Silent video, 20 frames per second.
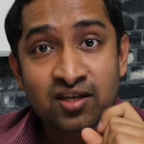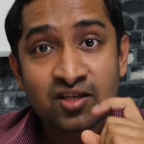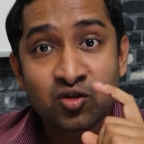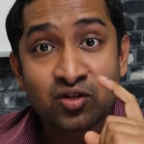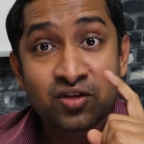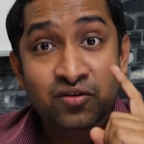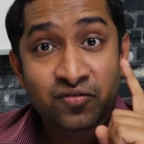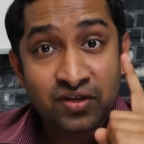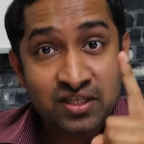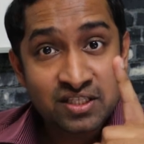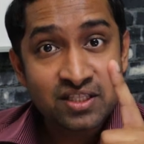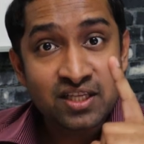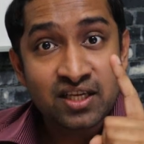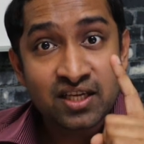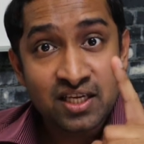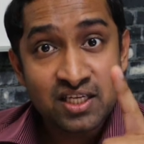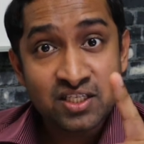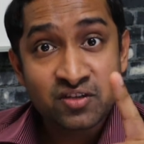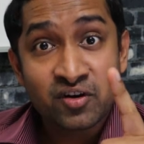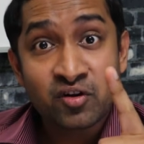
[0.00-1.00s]
So the first
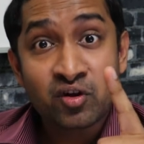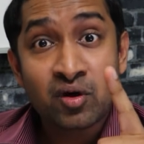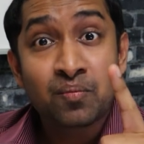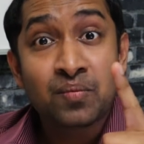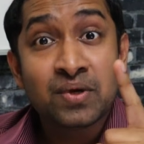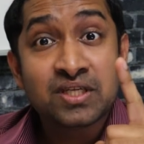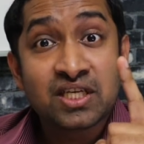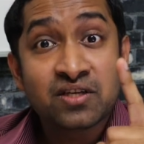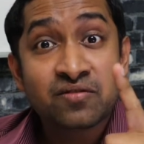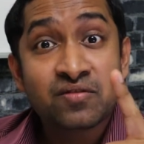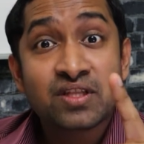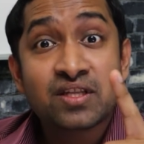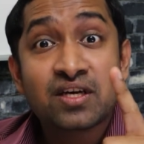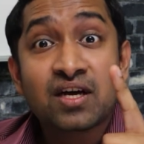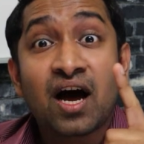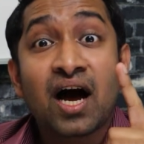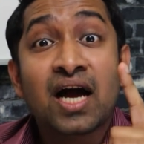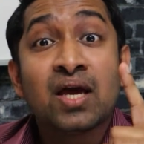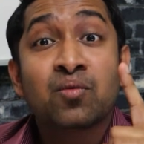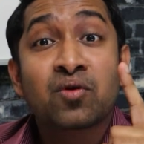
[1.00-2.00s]
thing is when you are pitching with
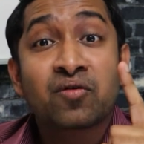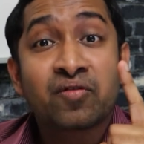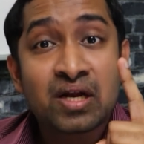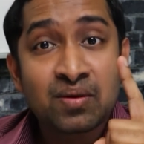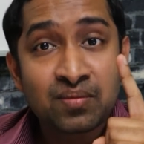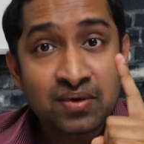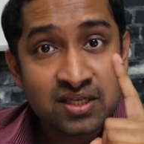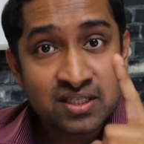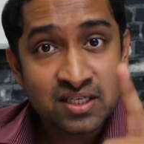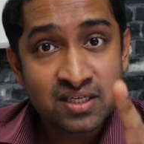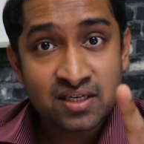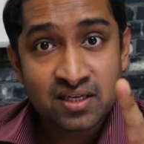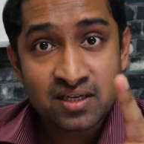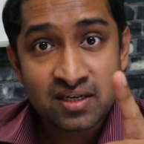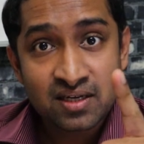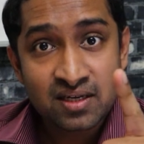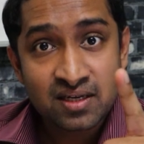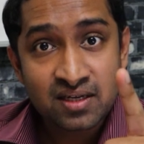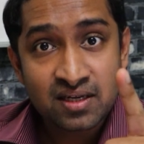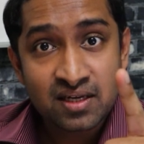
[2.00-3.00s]
a high profile person,
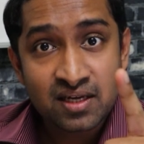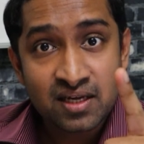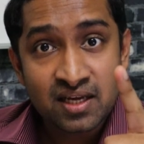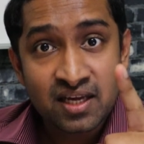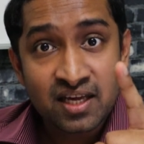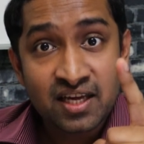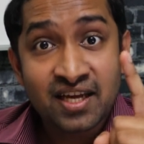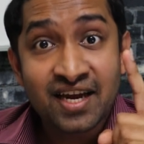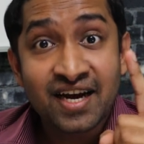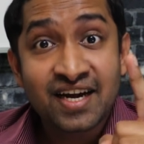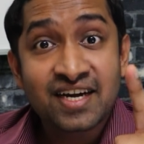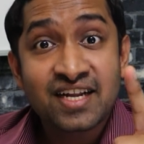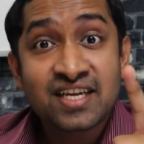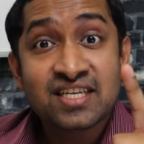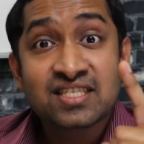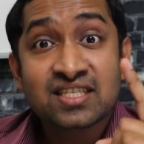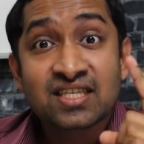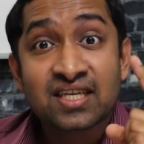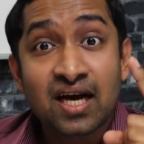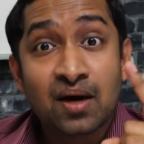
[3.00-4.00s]
get
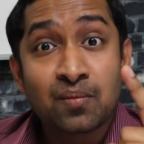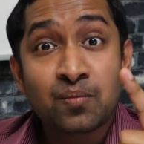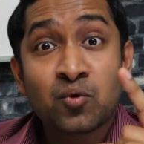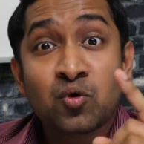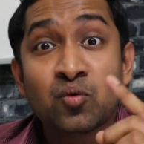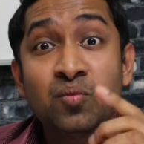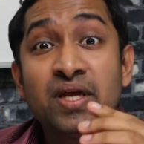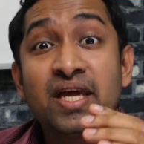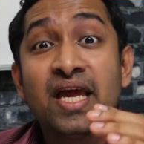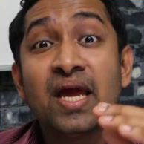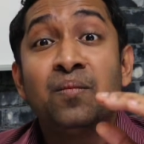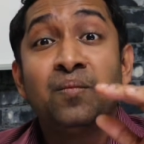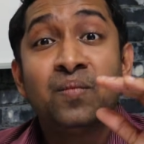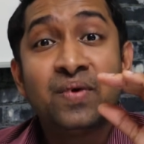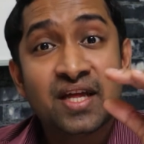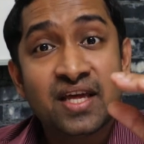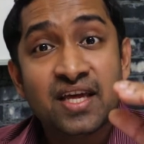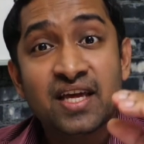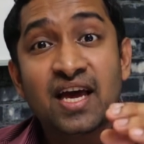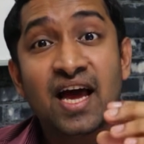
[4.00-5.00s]
his cup to be
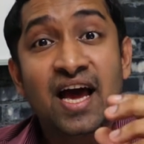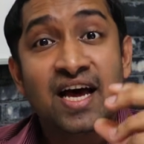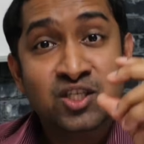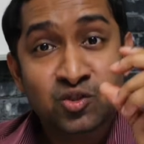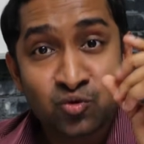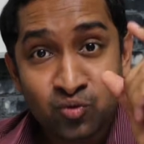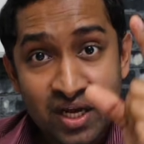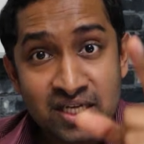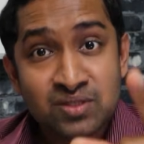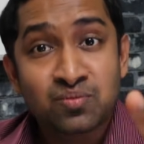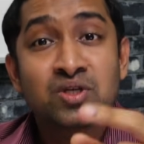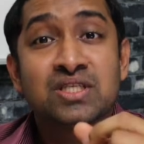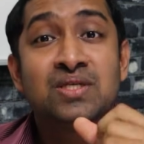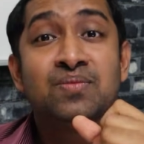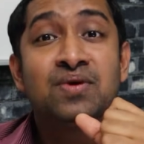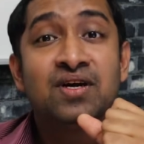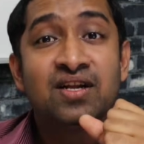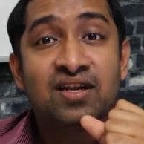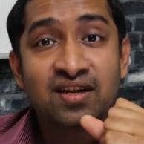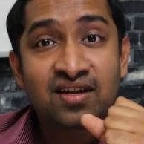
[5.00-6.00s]
empty as soon as
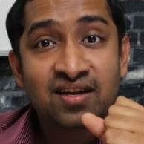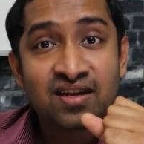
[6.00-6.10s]
possible.